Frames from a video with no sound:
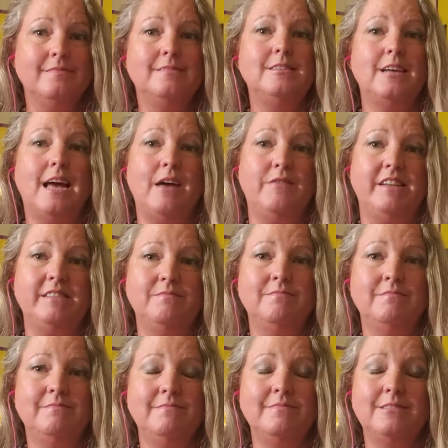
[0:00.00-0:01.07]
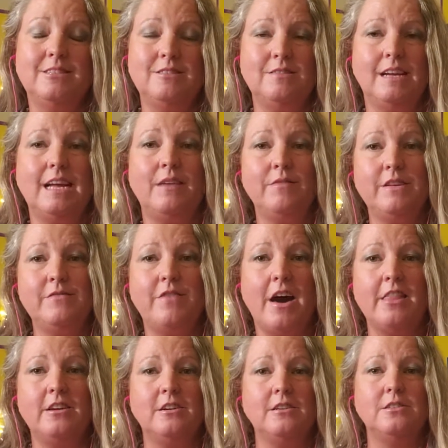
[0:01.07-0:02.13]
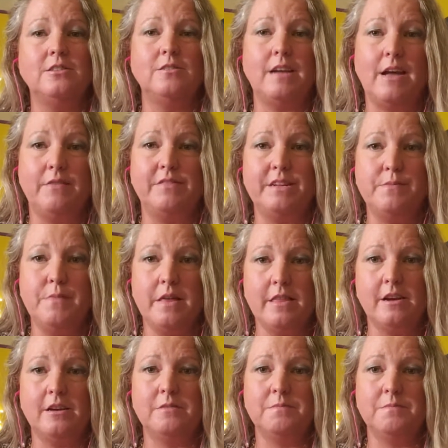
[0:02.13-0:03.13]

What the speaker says: to heaven, to Heavenly Father, to Heavenly Mother.